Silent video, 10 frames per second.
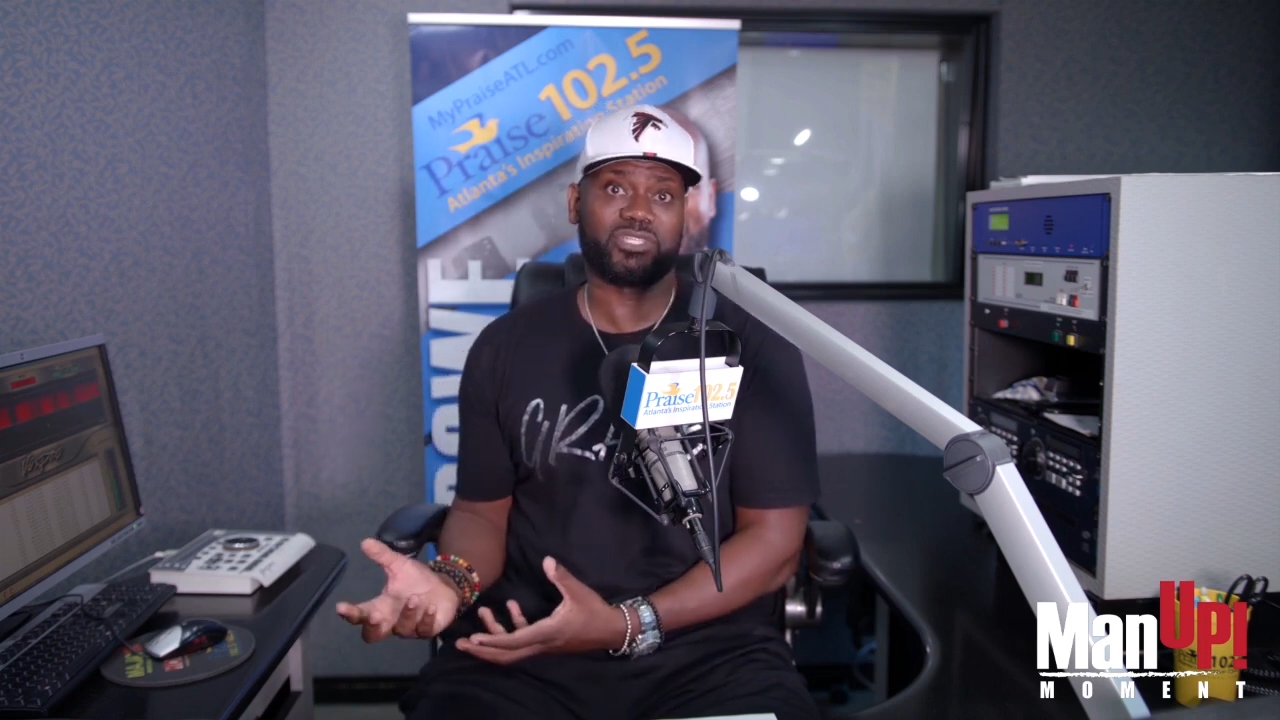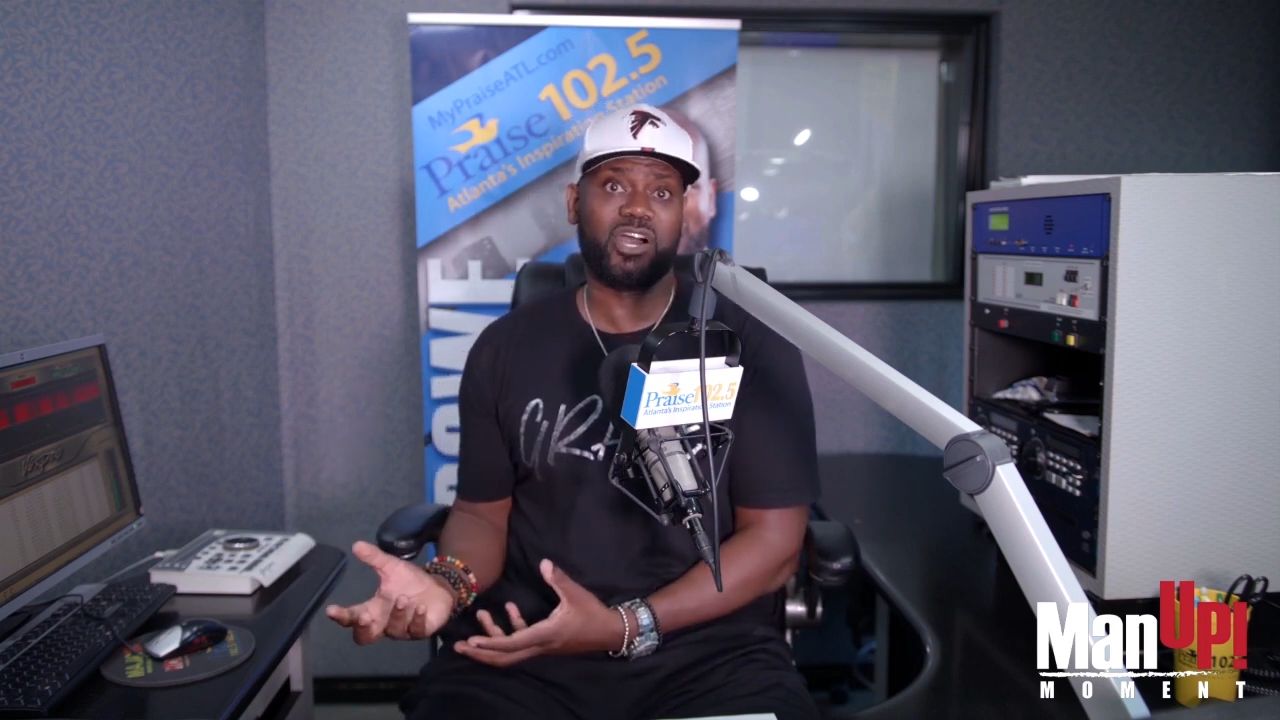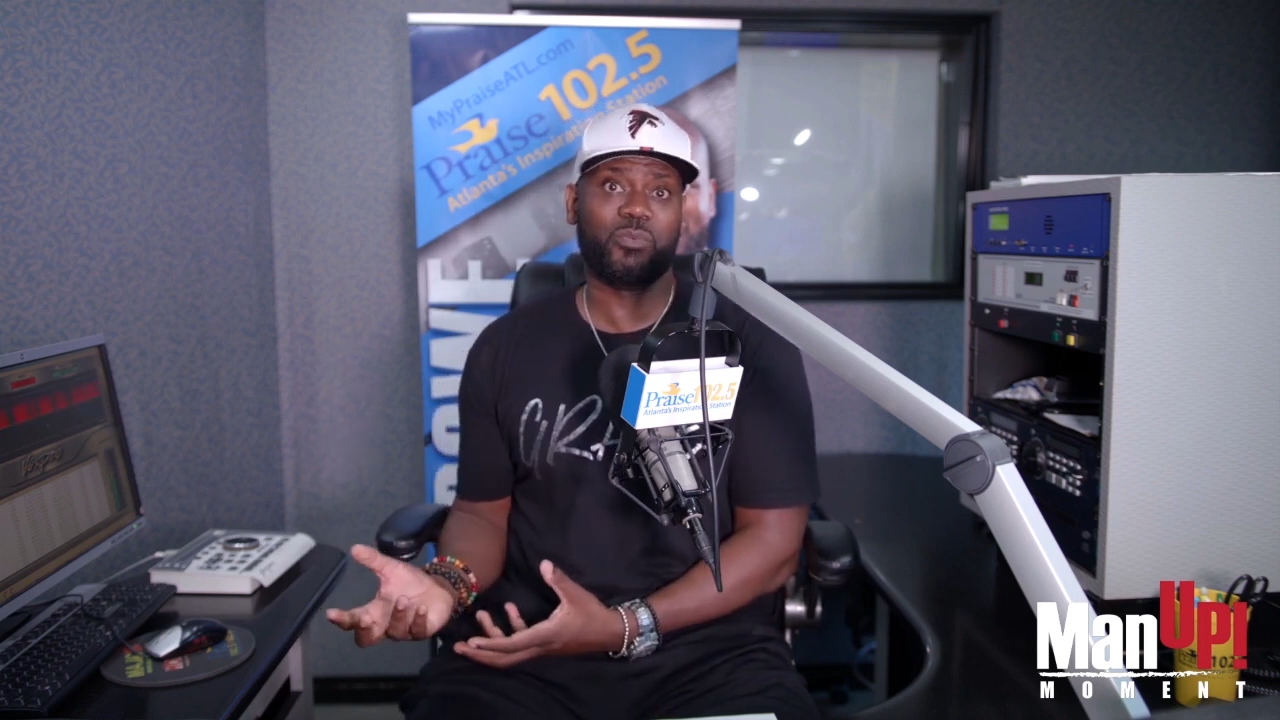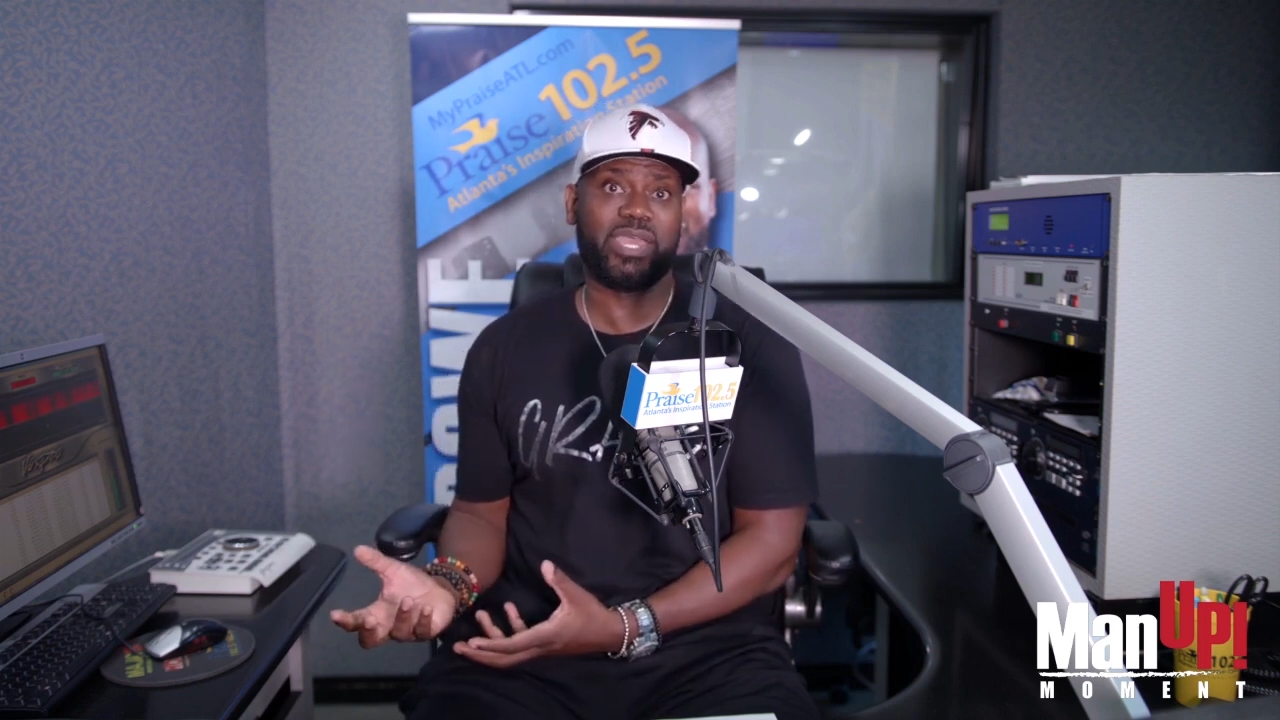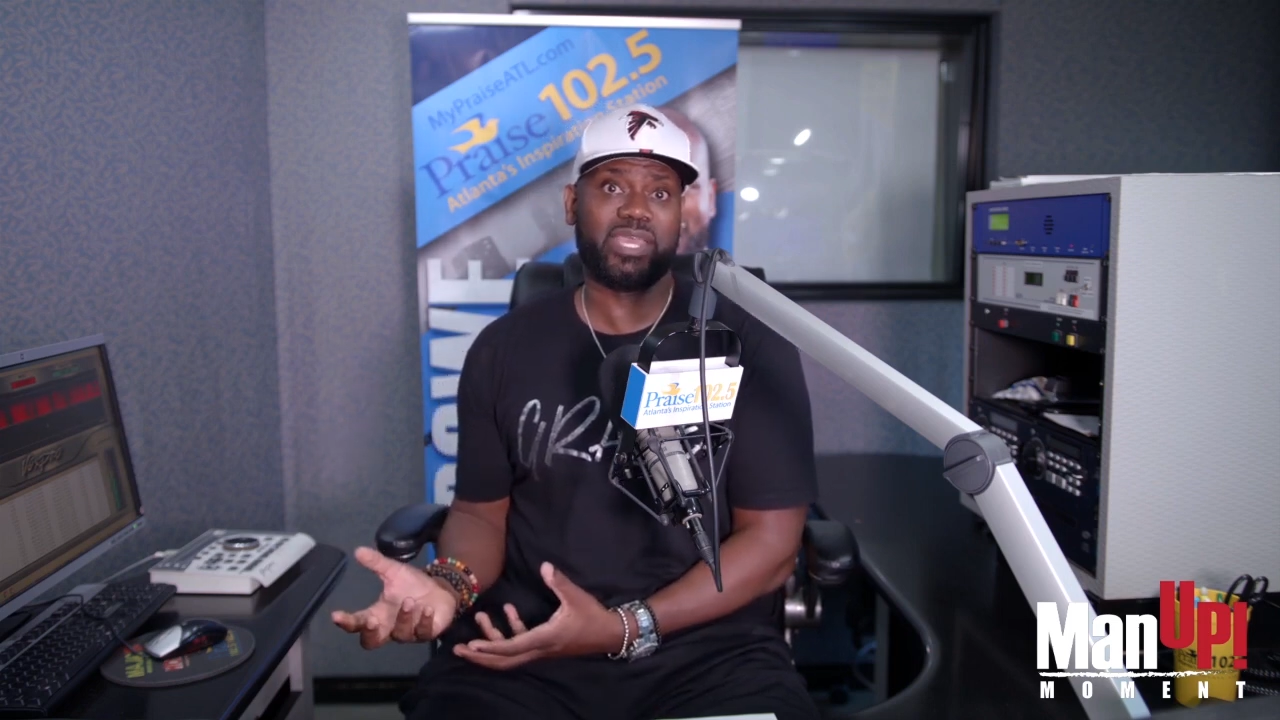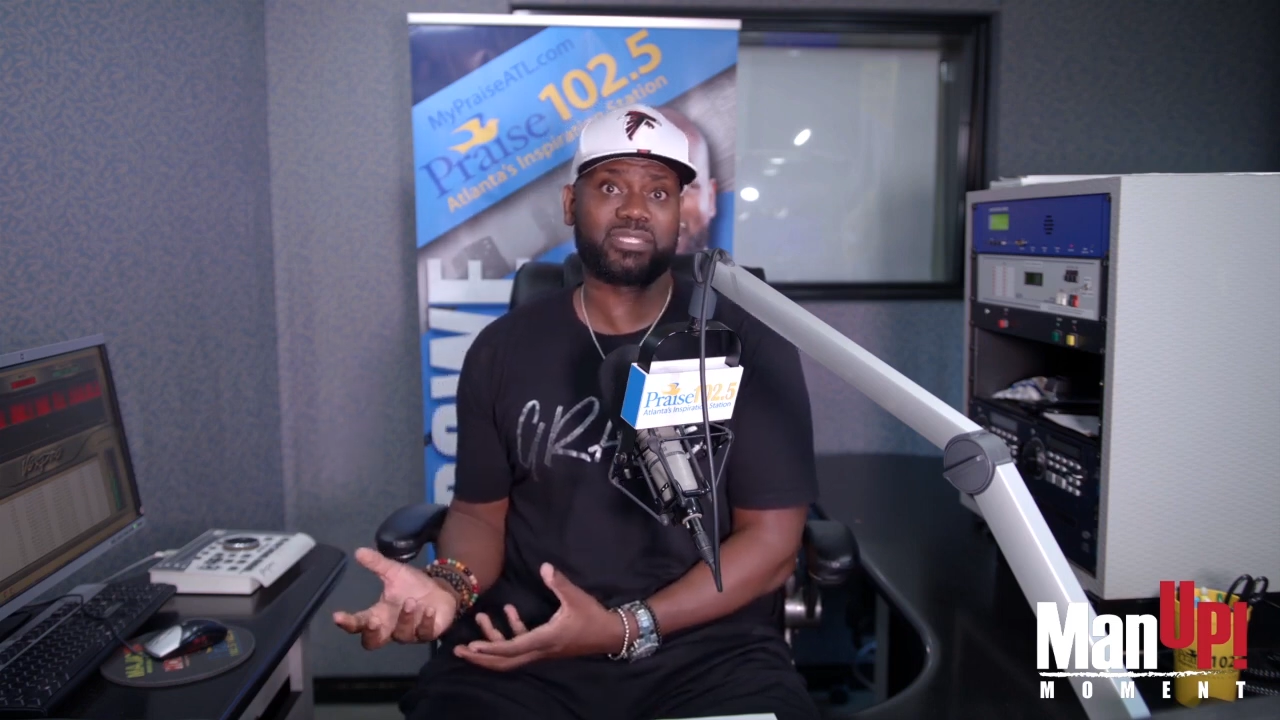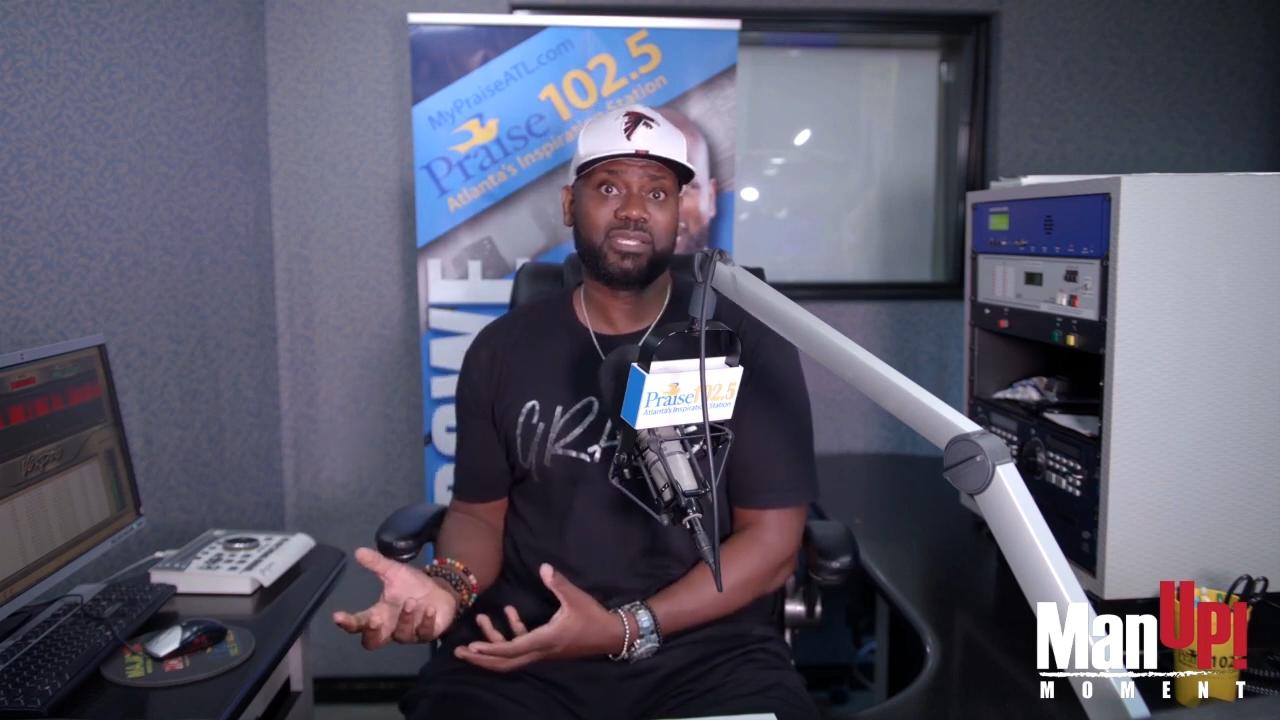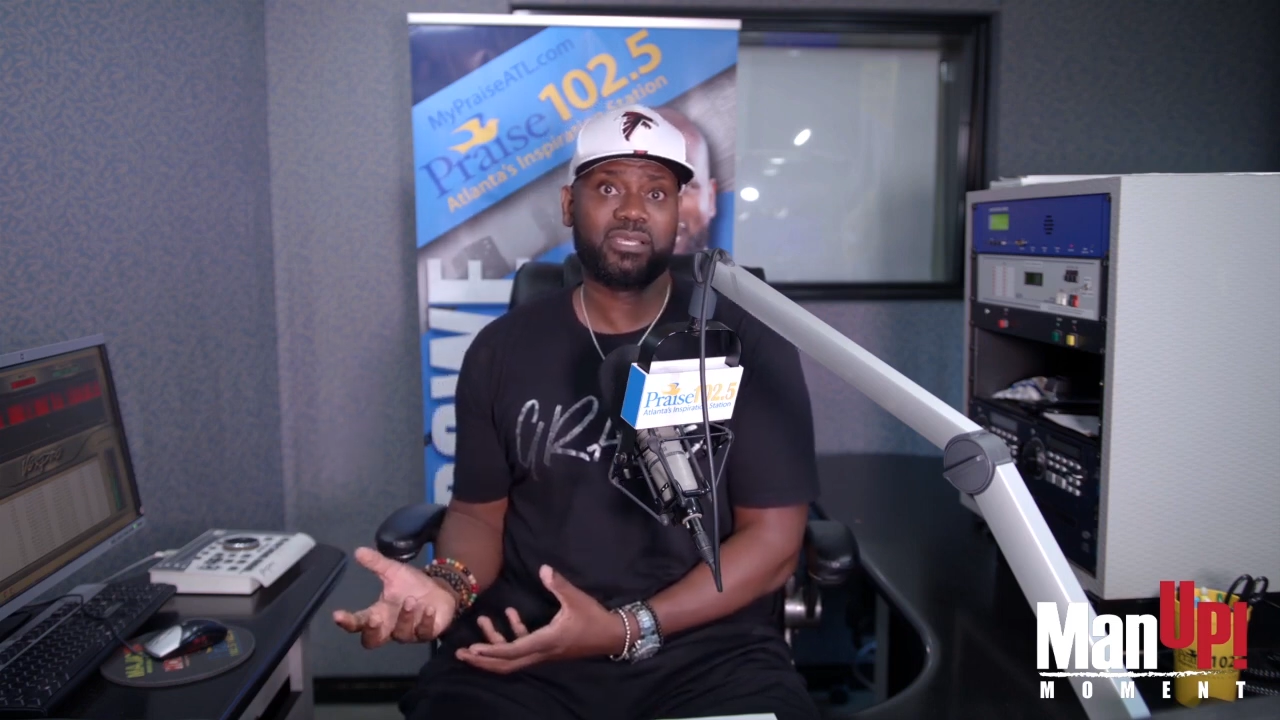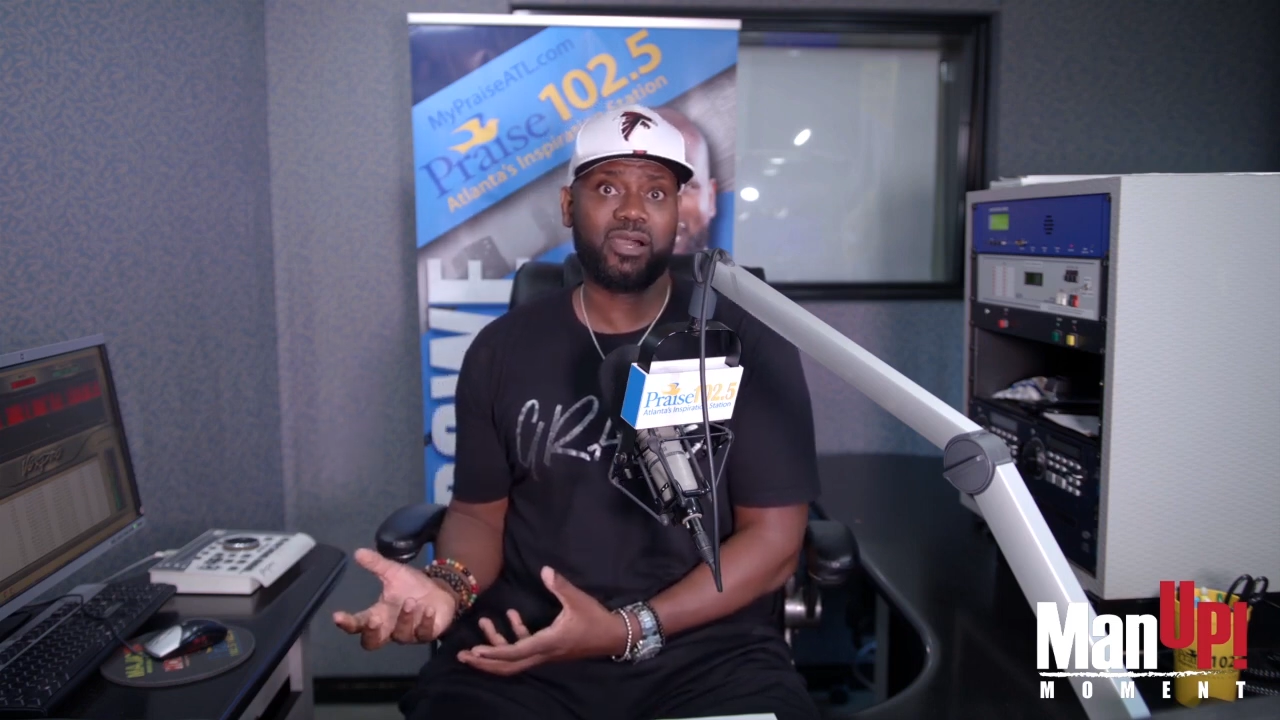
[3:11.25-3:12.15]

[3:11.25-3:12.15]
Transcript: was always,